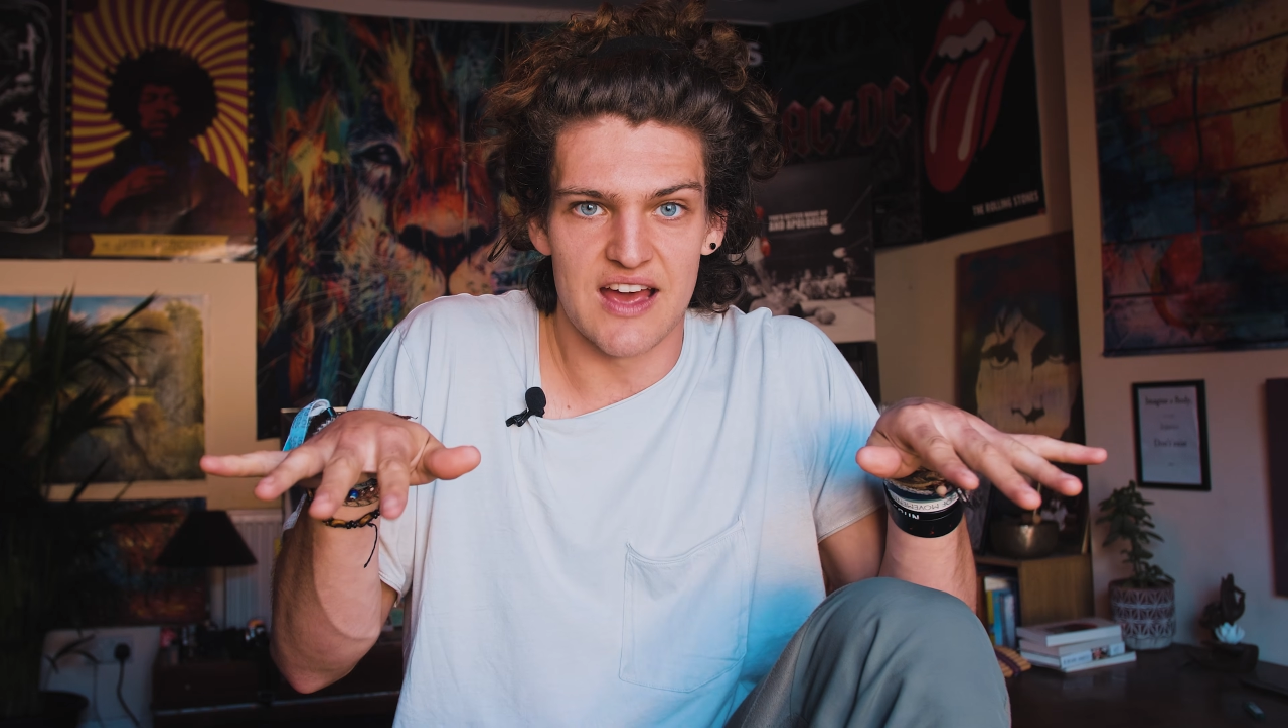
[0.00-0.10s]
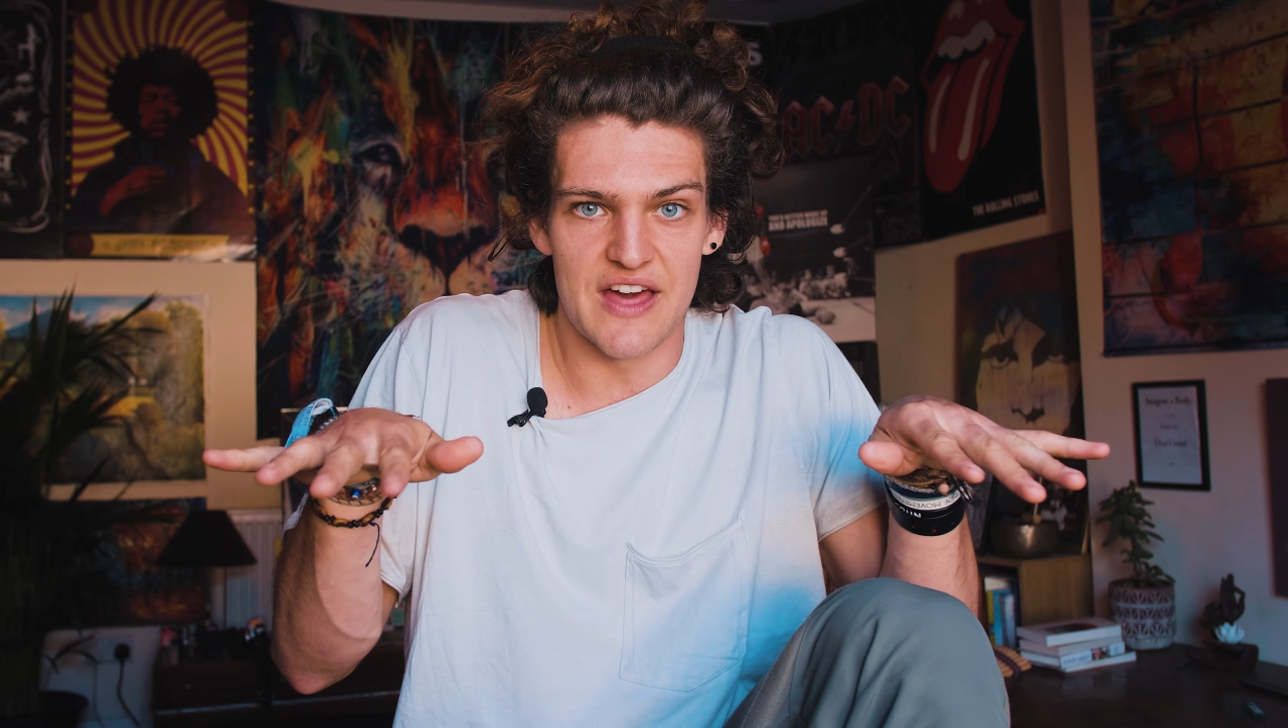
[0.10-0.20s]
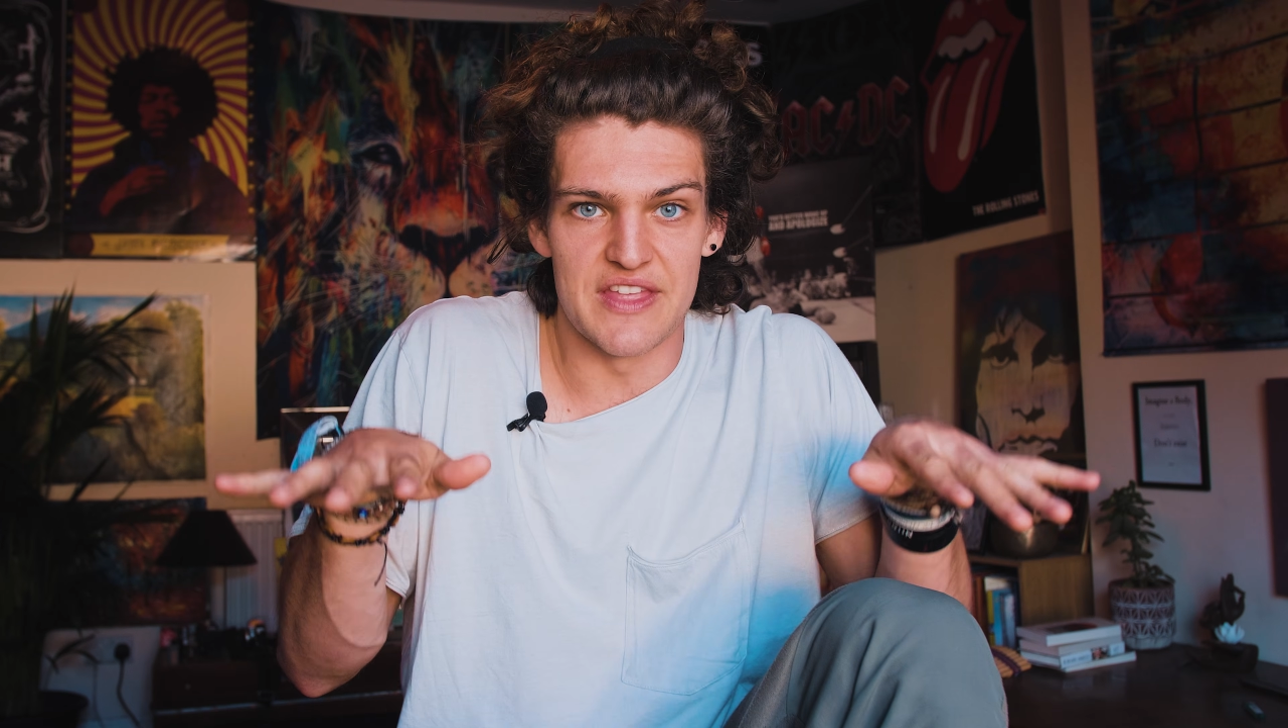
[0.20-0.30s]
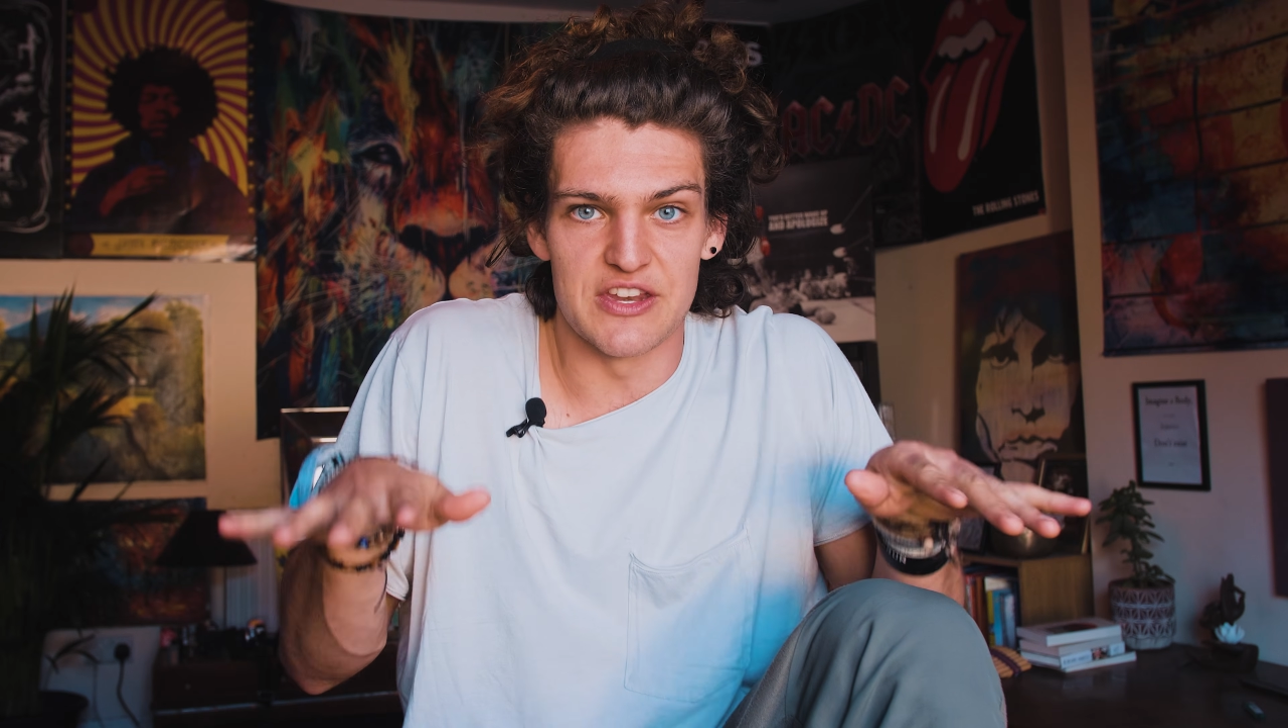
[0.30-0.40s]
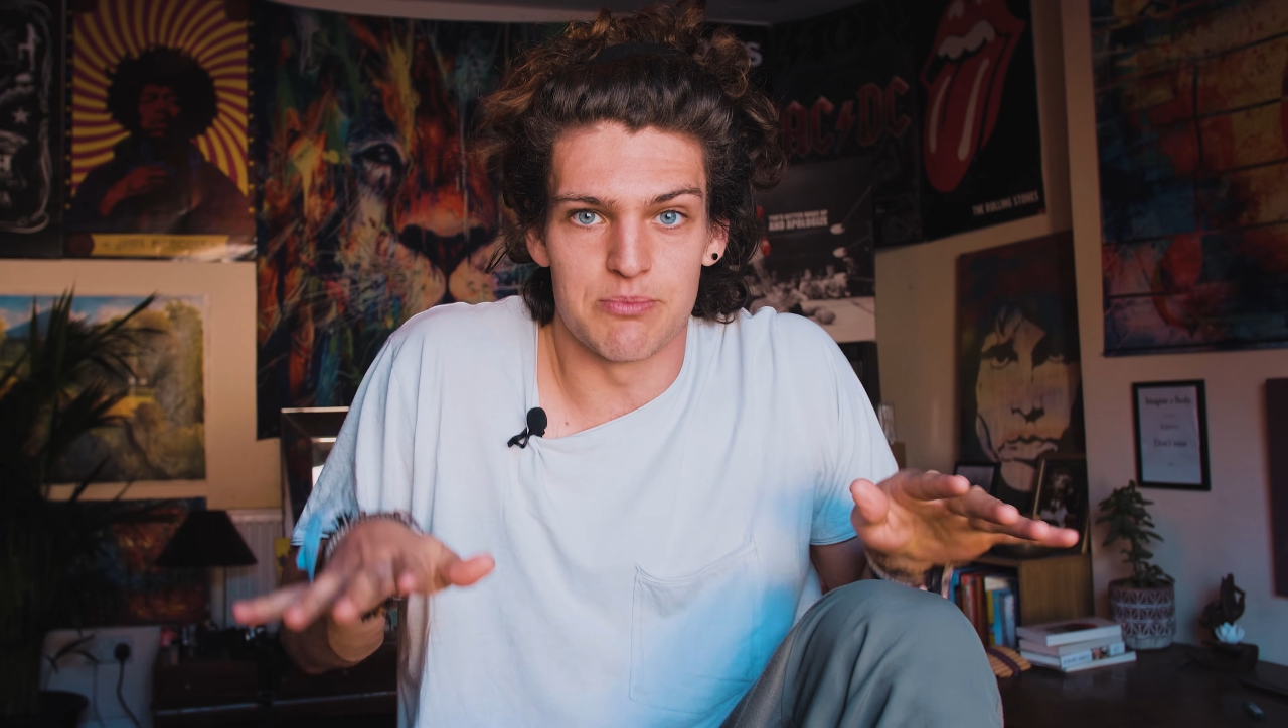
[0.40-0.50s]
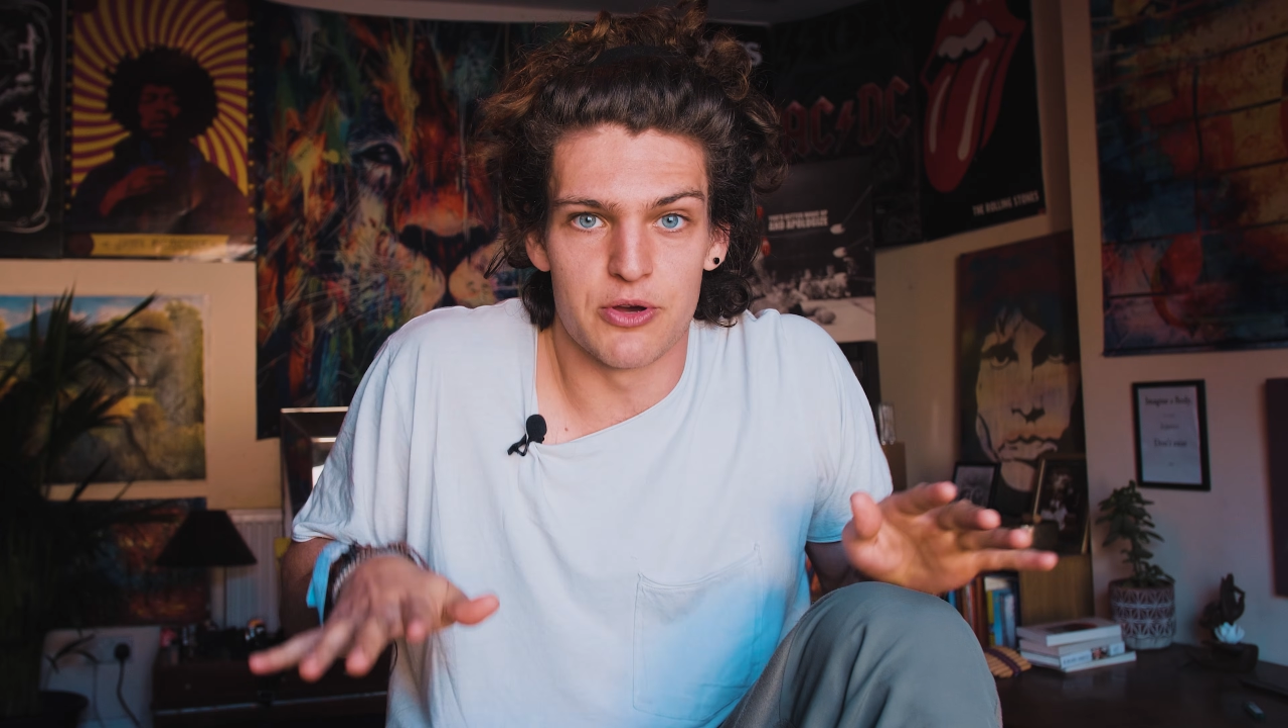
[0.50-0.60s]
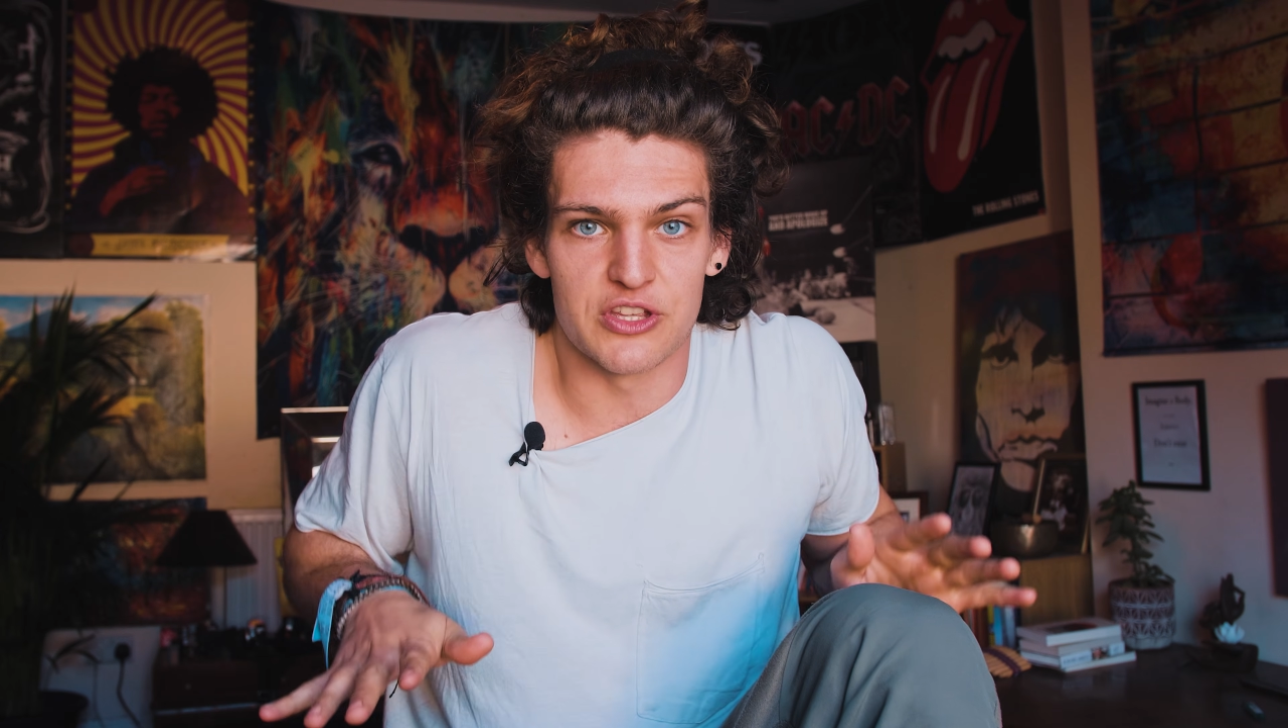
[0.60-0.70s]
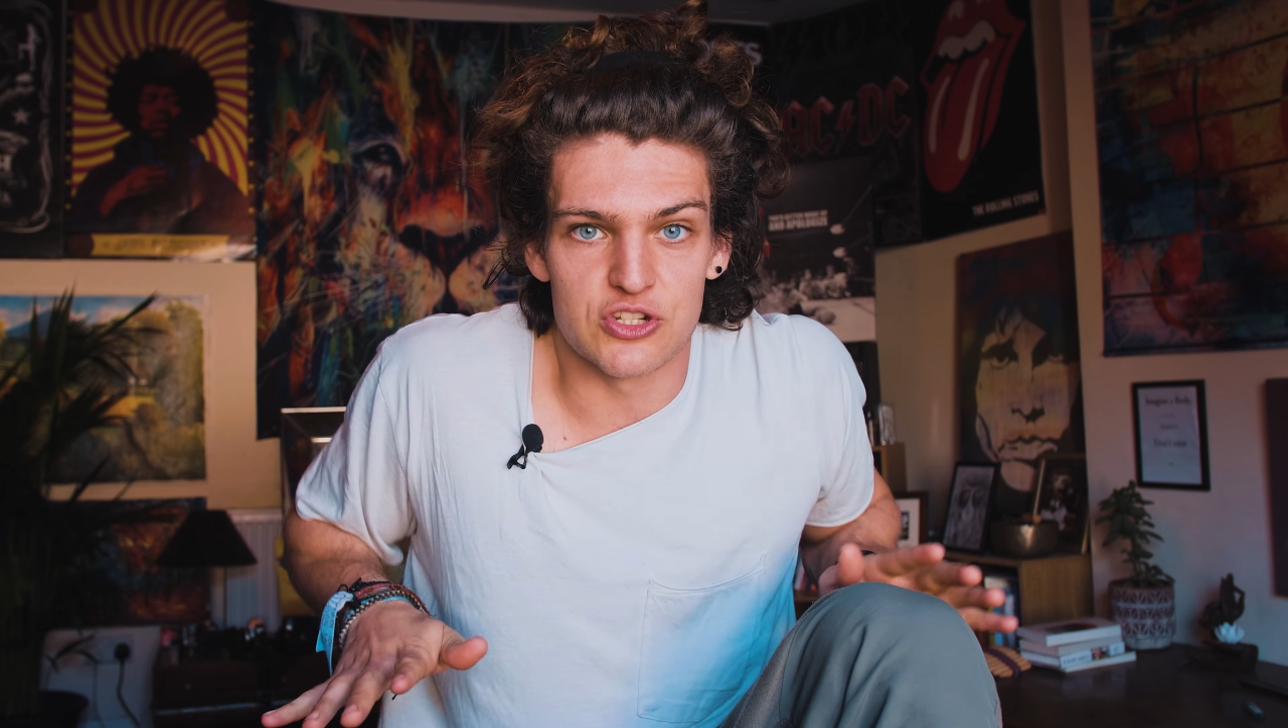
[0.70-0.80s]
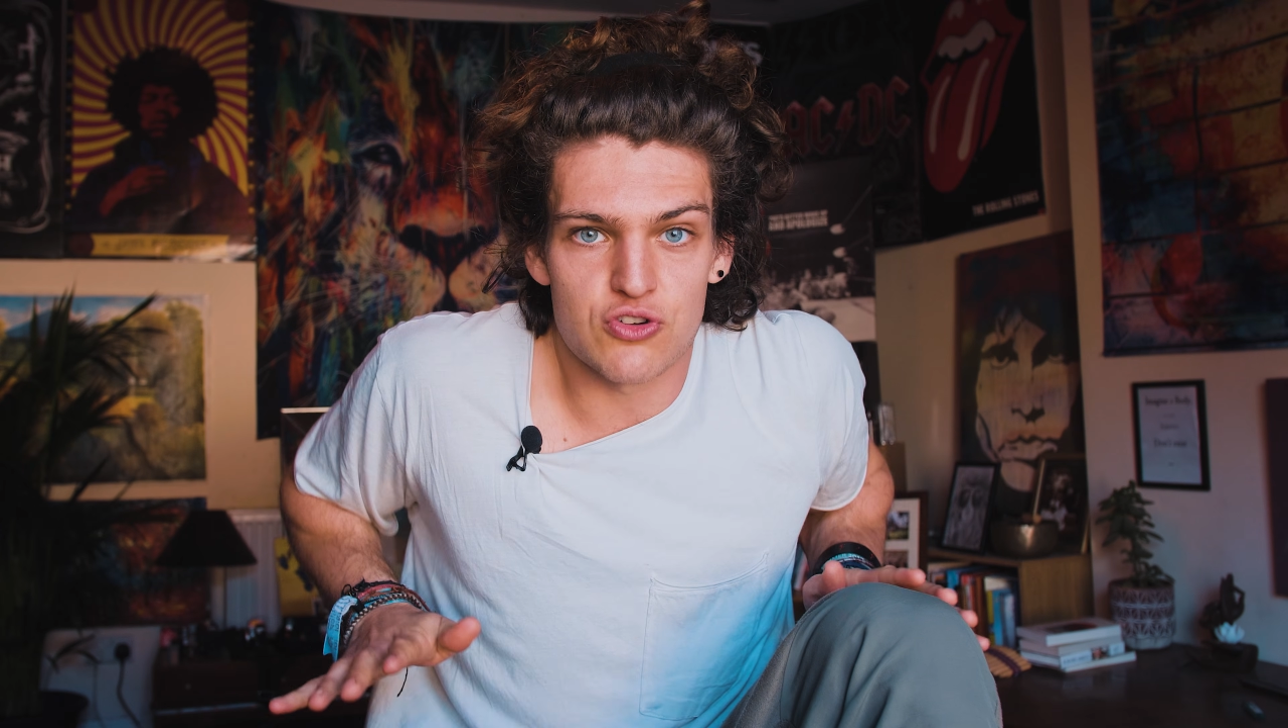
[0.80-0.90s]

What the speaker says: and then you're putting your